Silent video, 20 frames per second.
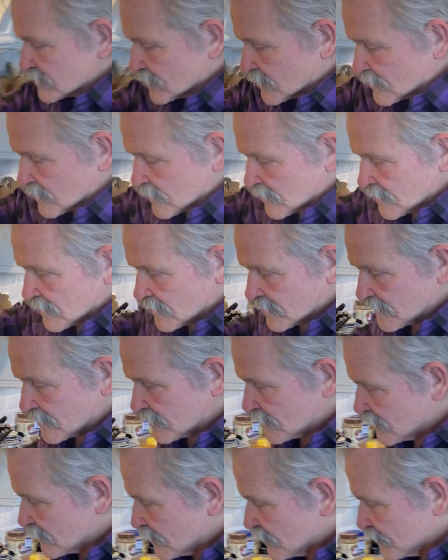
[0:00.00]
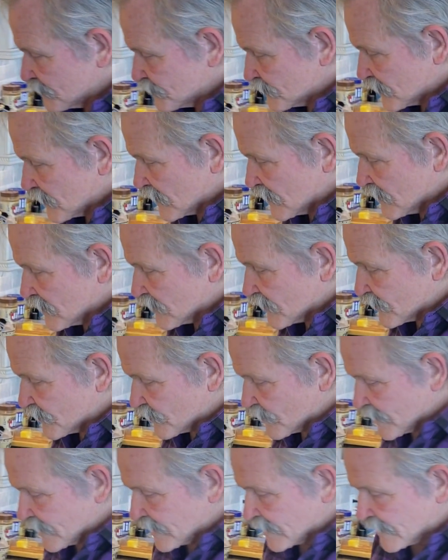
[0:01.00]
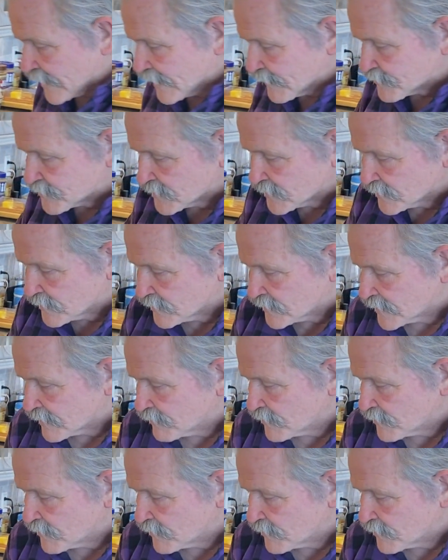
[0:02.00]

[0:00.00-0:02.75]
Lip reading: are 3 absolutely